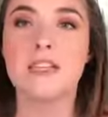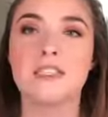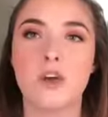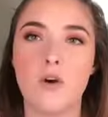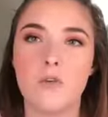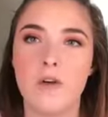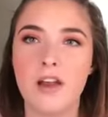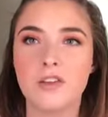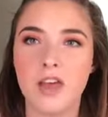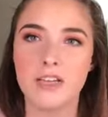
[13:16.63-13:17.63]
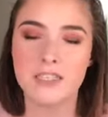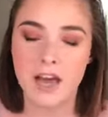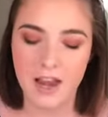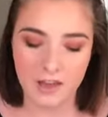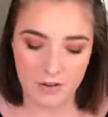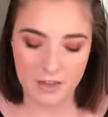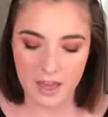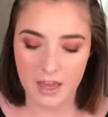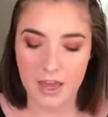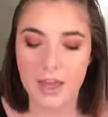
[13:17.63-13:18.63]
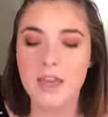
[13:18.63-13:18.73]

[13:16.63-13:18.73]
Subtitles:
So final thoughts on everything.